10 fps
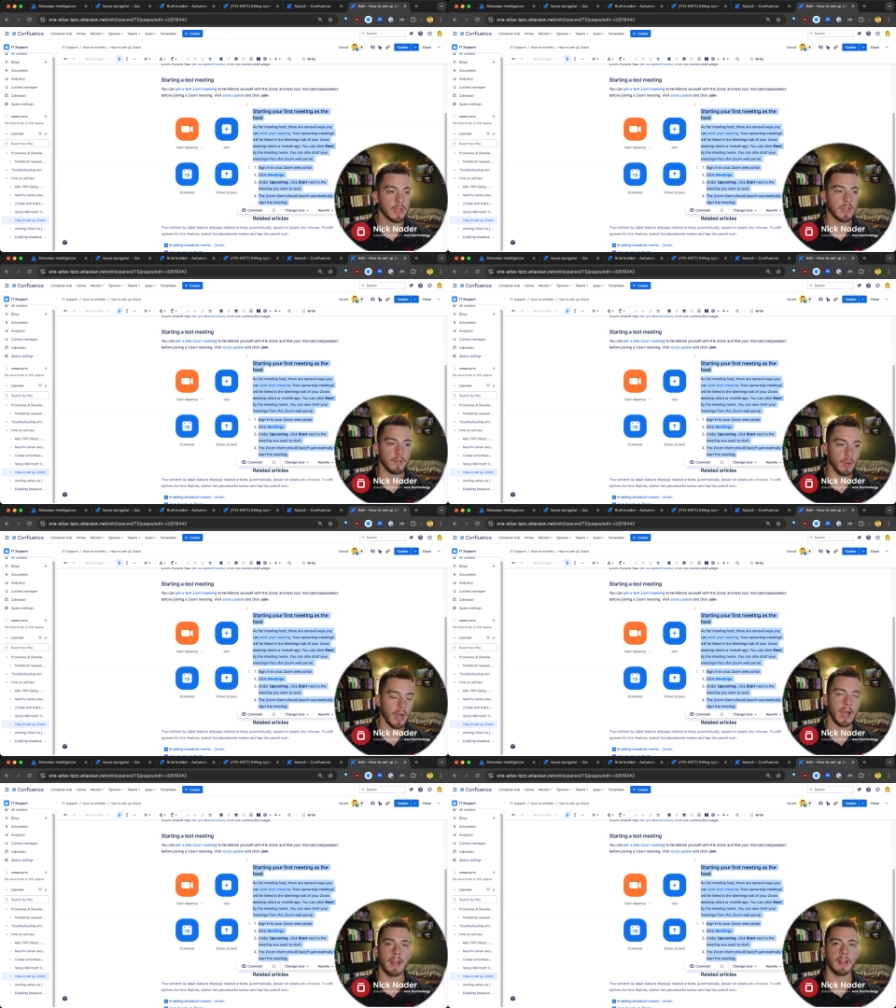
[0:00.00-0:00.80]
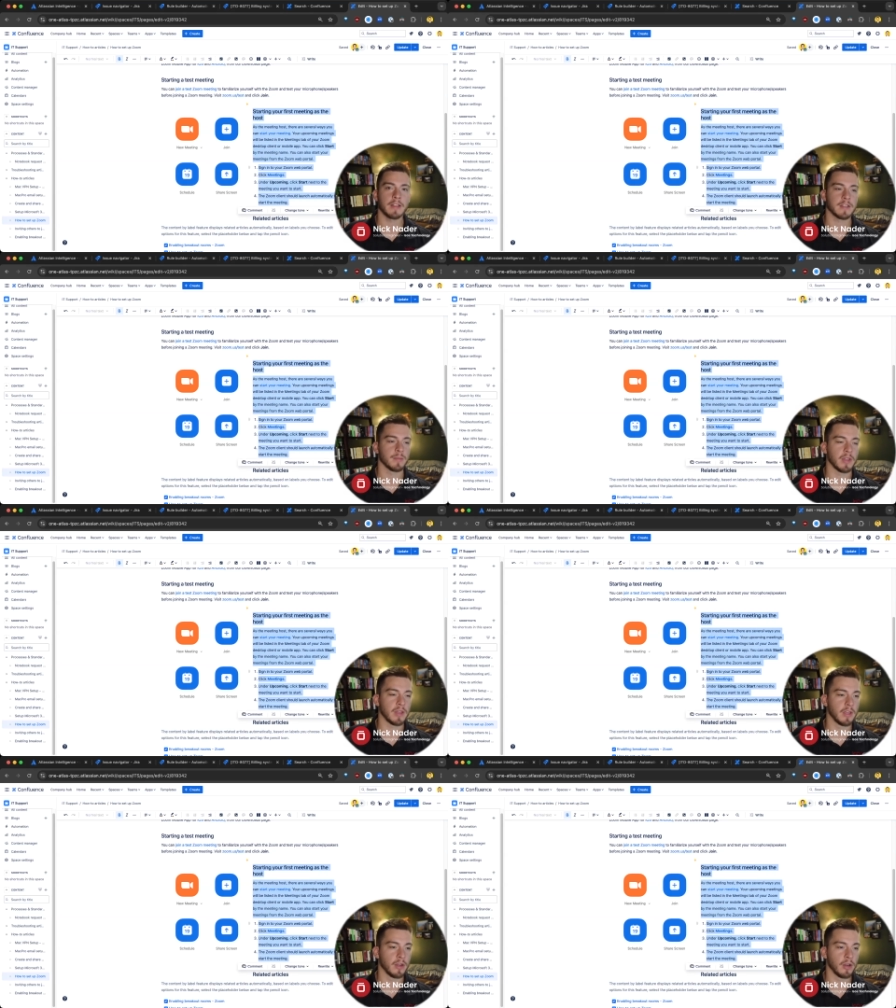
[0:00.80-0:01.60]
if you highlight something
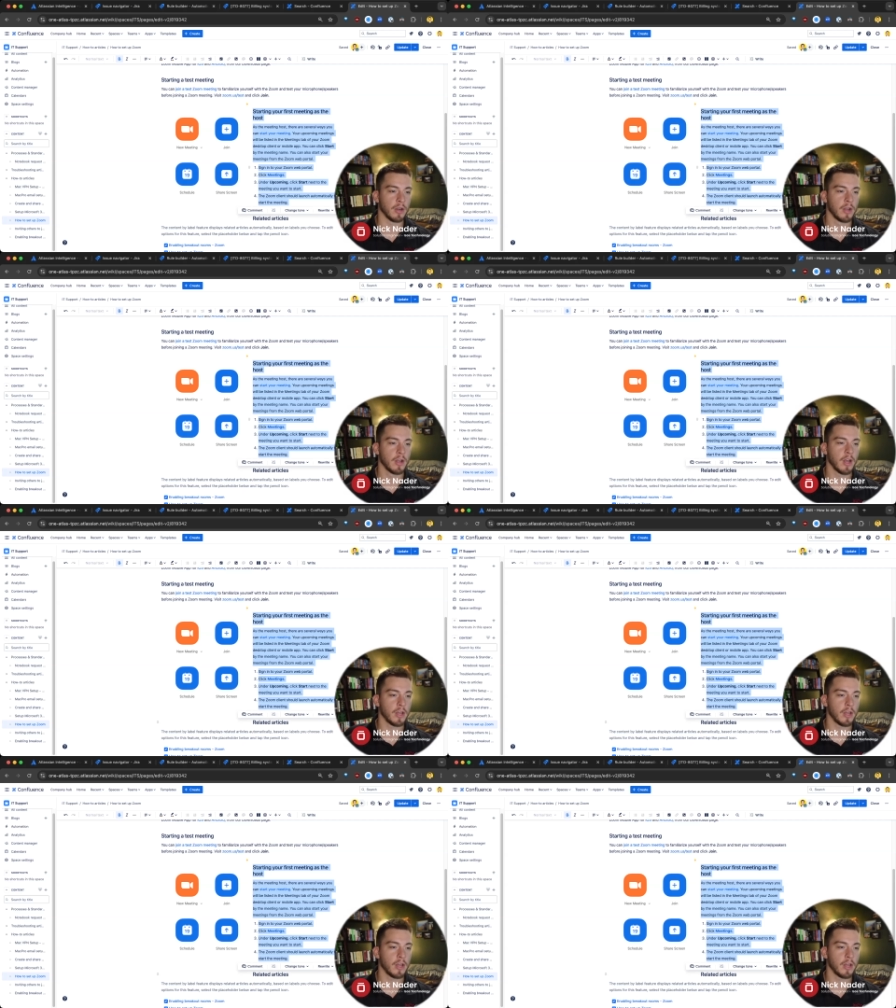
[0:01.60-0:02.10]
here, uh,